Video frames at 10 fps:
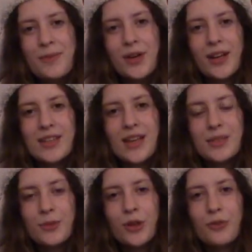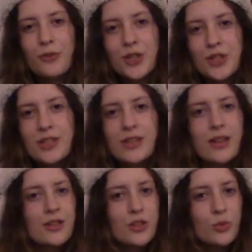Americans ask me a lot of questions the
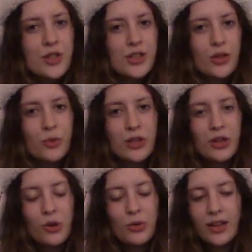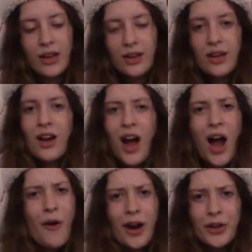answer to which they don't want to know. Like,
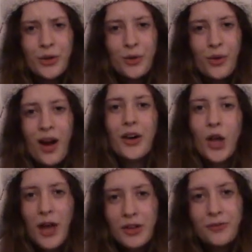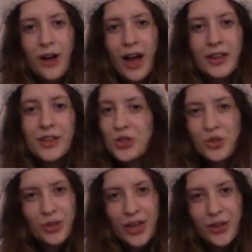how are you? Are you having fun?
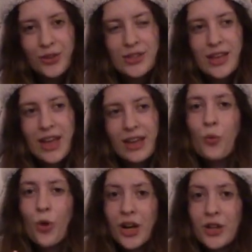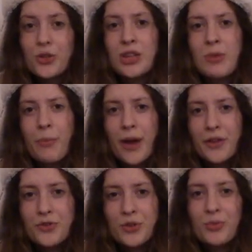Do like you say? What are you doing in my
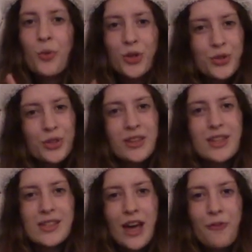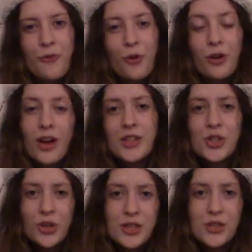bedroom? What do you need this knife for? And
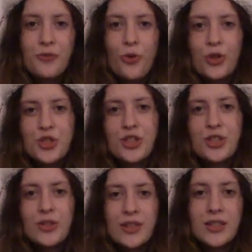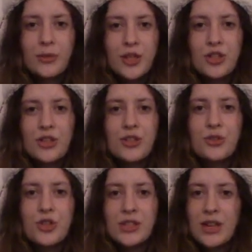so on and so forth, just useless questions
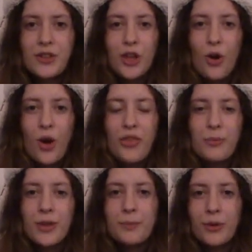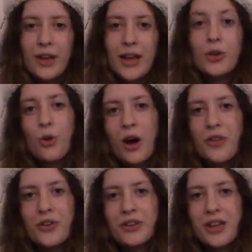you just never know are they being polite or
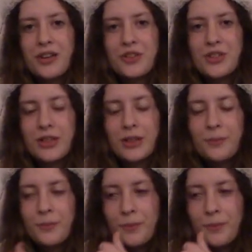are they really interested.